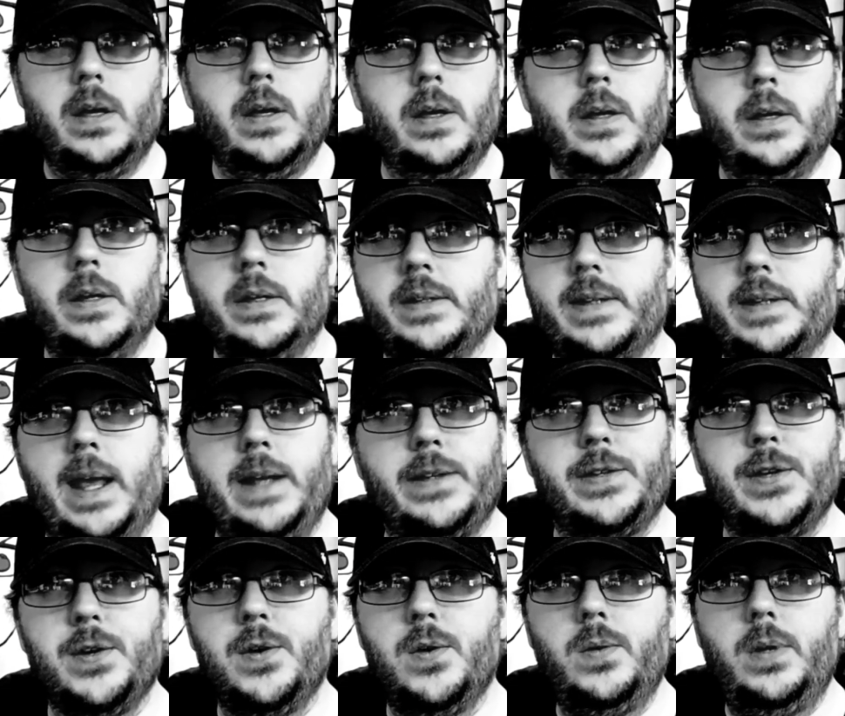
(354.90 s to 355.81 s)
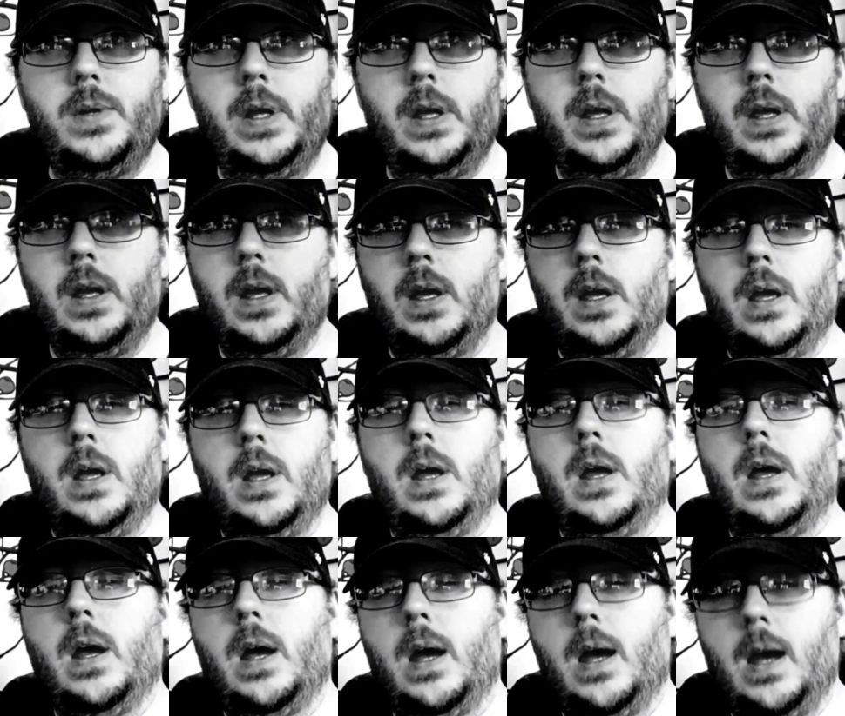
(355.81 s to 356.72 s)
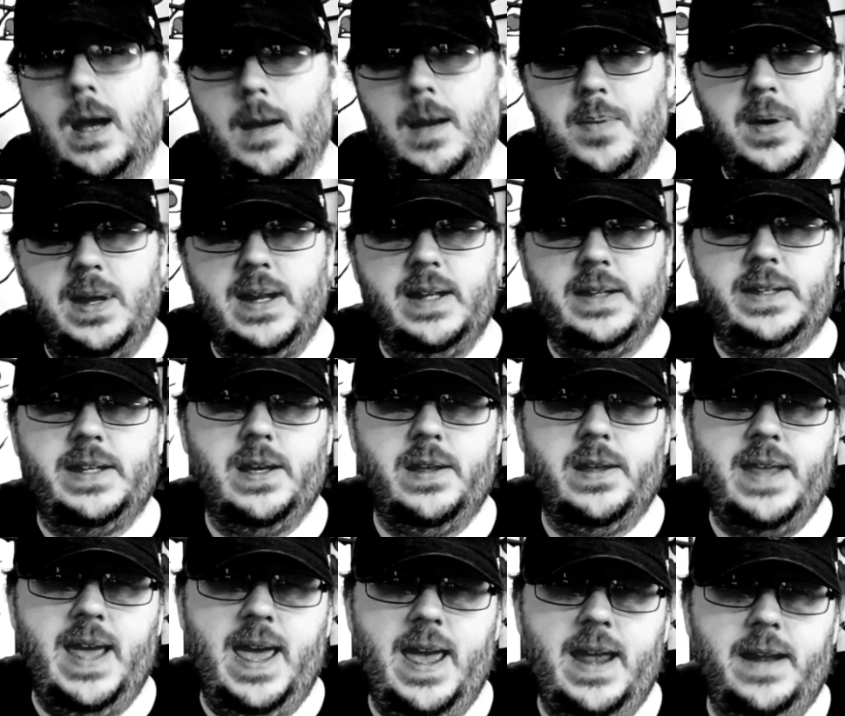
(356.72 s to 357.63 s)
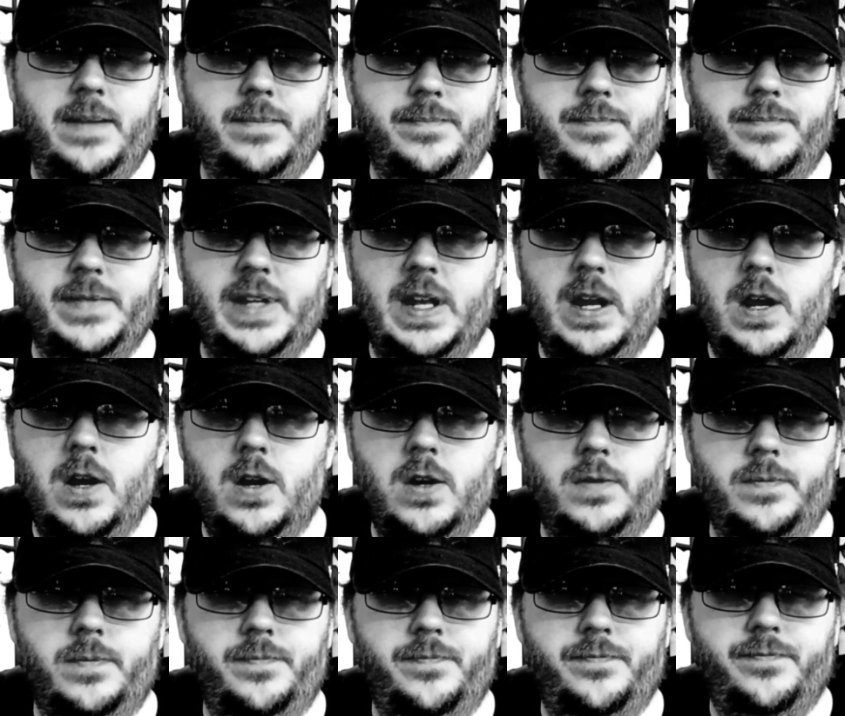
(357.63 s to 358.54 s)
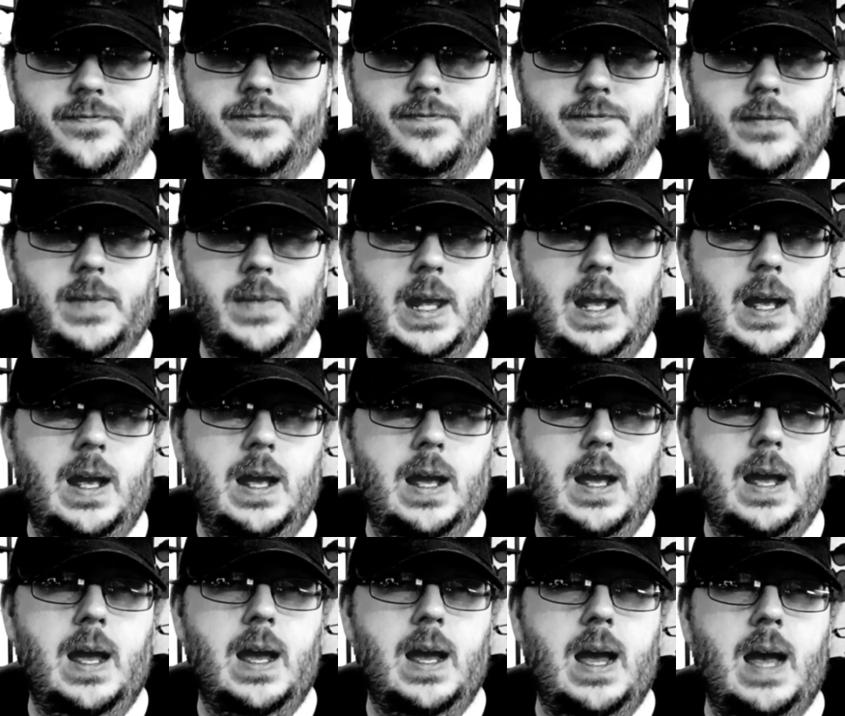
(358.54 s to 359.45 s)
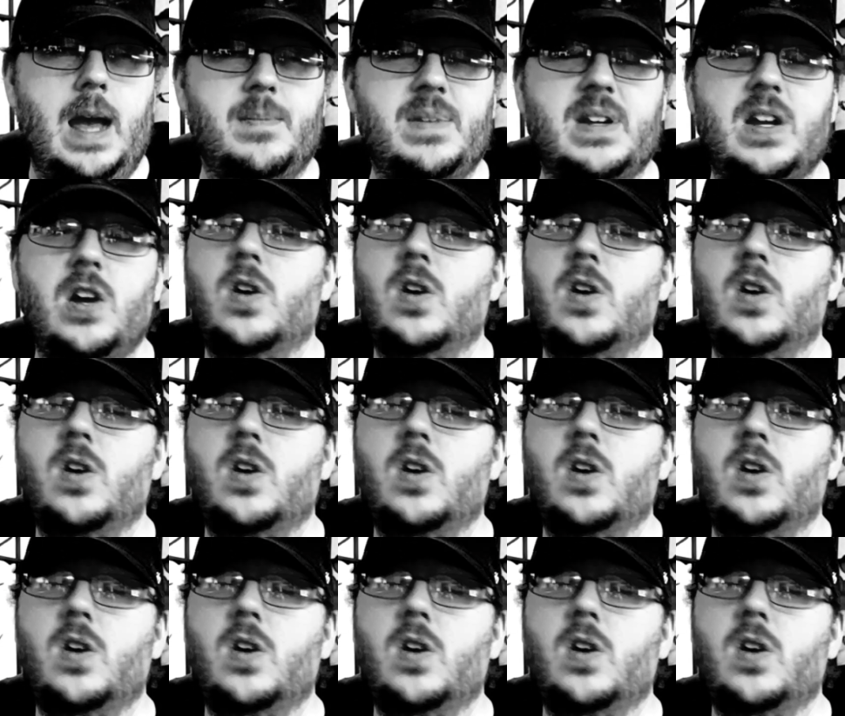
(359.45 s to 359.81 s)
Stay tuned. But until then, I'm going to go